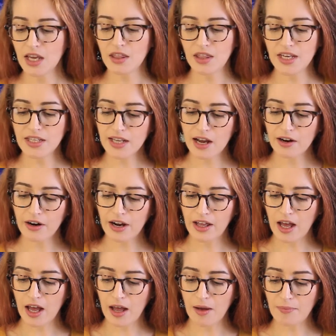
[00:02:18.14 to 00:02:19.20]
These are,
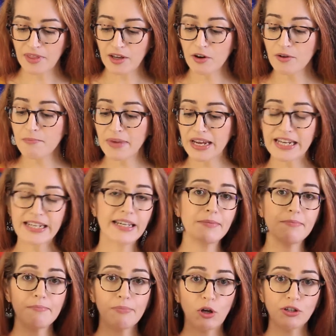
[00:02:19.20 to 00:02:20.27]
they're a
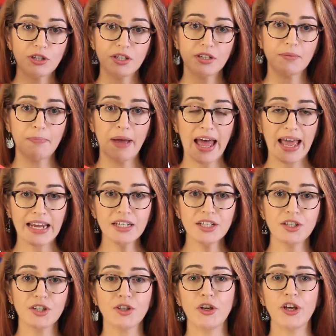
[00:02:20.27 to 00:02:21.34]
medium bonded
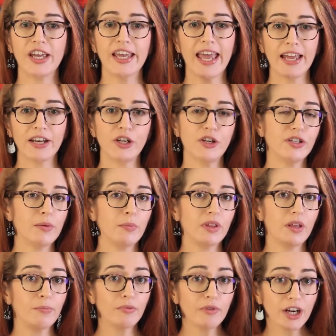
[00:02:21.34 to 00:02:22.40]
paint, so you can use them with
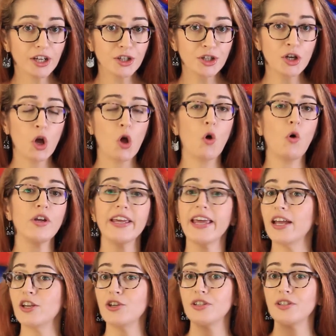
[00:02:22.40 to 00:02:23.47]
a brush or you
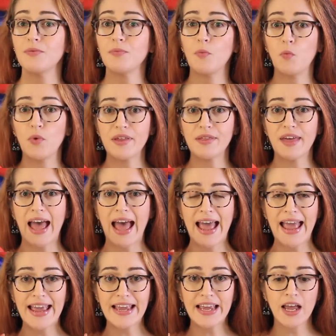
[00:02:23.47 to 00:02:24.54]
can use them with
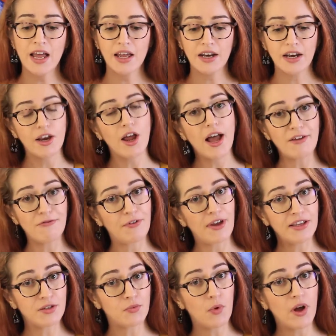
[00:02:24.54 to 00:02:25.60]
a knife
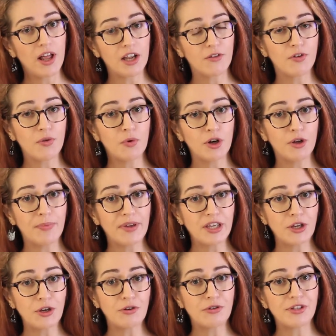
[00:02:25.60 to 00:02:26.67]
as well. If you want to be
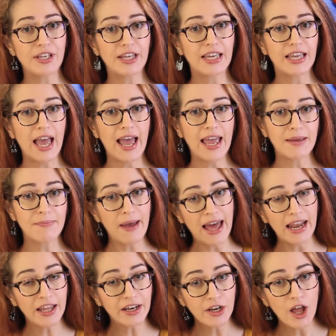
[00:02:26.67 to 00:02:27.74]
using a
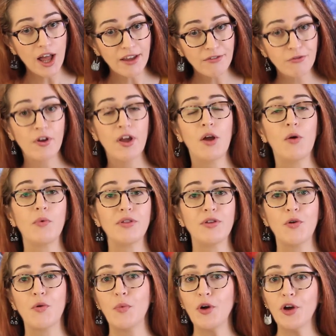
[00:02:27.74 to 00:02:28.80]
palette knife with
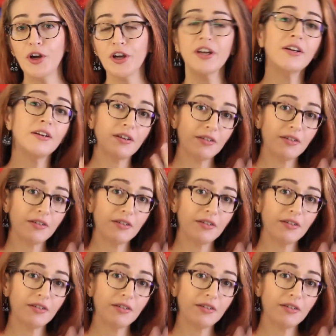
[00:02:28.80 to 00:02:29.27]
your work,